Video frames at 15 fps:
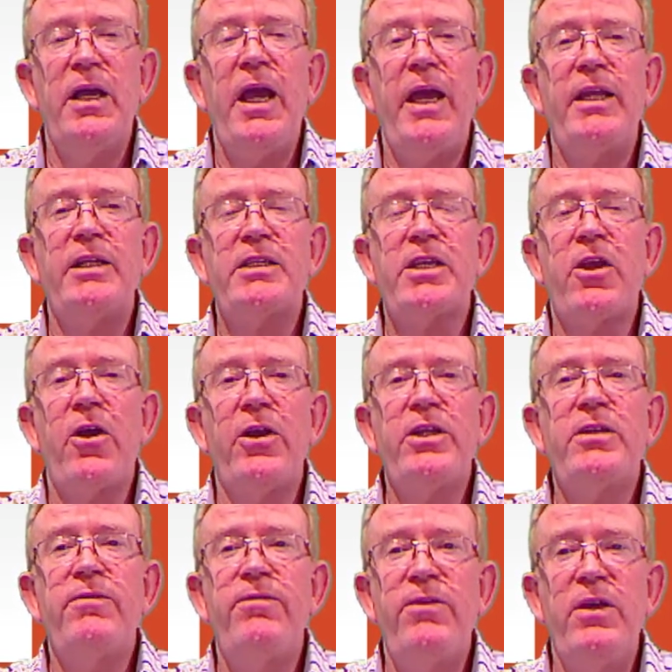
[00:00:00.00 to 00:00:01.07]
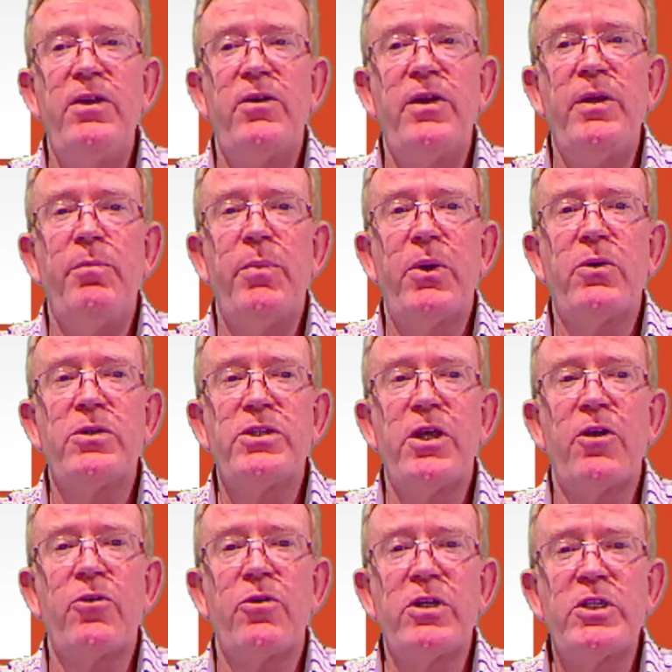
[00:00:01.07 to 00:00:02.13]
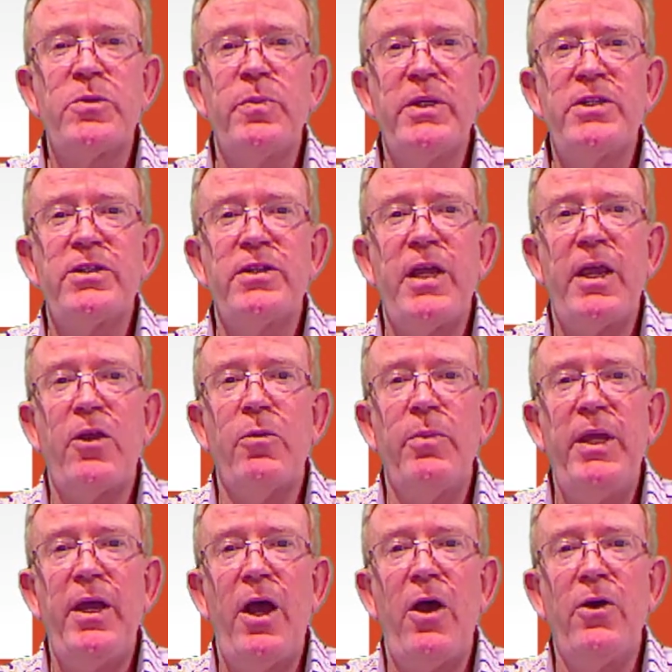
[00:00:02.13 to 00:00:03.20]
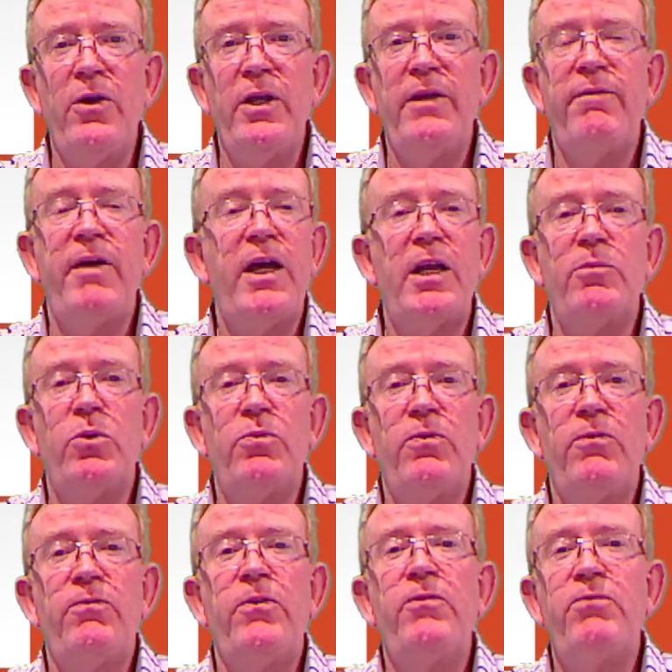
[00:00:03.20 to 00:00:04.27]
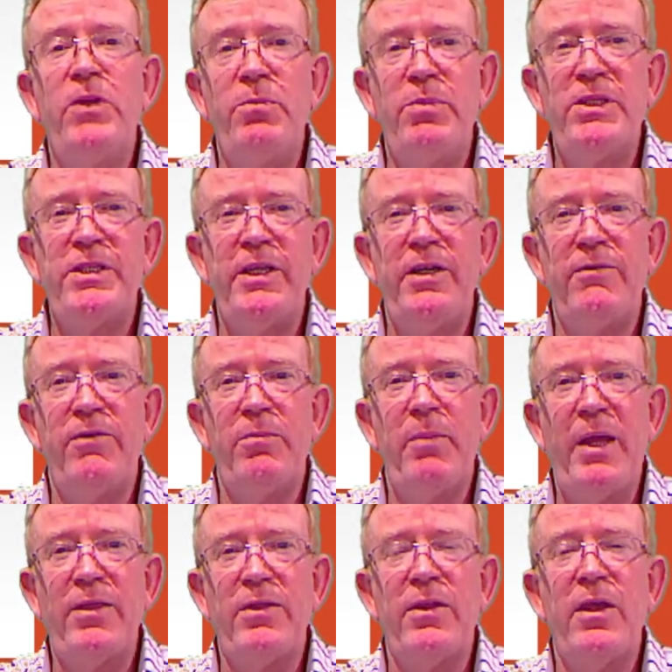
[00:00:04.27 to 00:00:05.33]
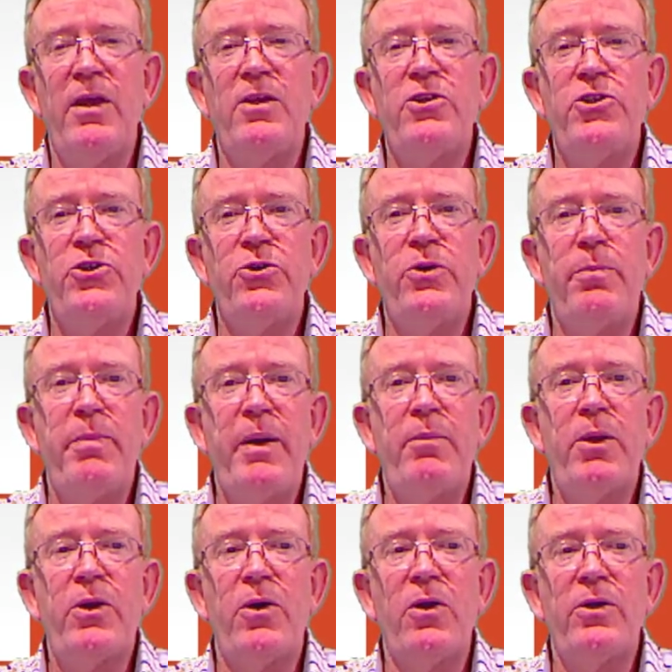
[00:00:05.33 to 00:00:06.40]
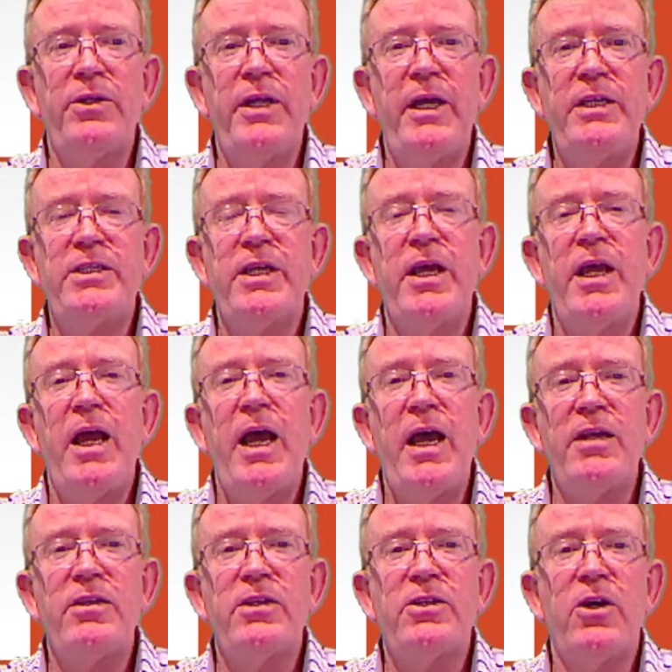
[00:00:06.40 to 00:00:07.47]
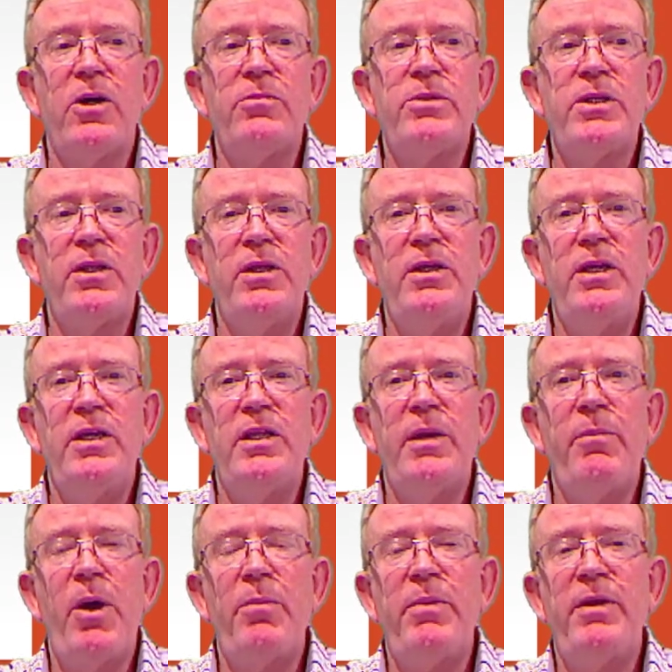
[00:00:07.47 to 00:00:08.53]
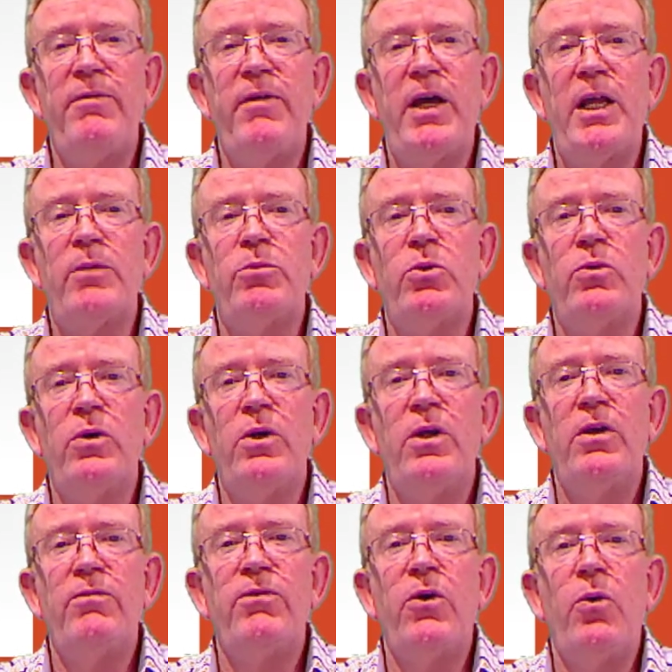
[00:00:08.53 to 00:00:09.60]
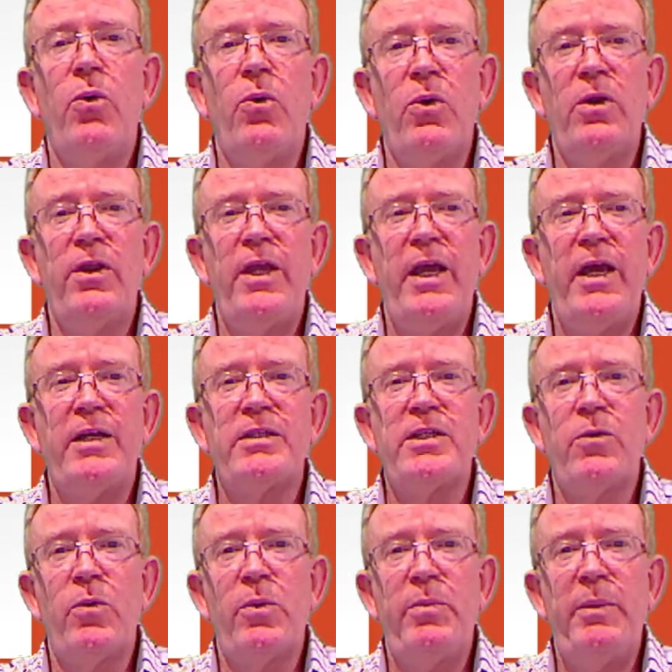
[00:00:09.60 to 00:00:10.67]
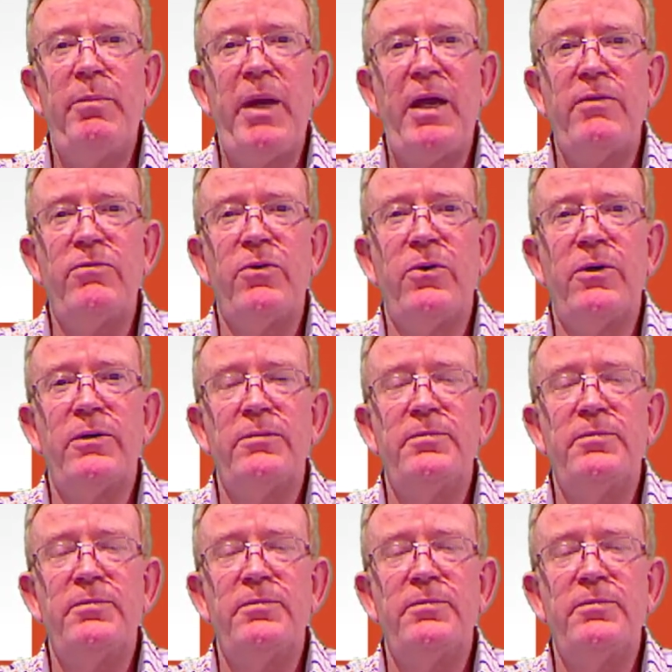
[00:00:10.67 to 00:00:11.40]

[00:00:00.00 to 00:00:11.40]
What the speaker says: And it's going to vary because at Christmas they could be only available for 50% of a month due to public holidays. Other times of the year they might be available for all of the hours that would be paid for.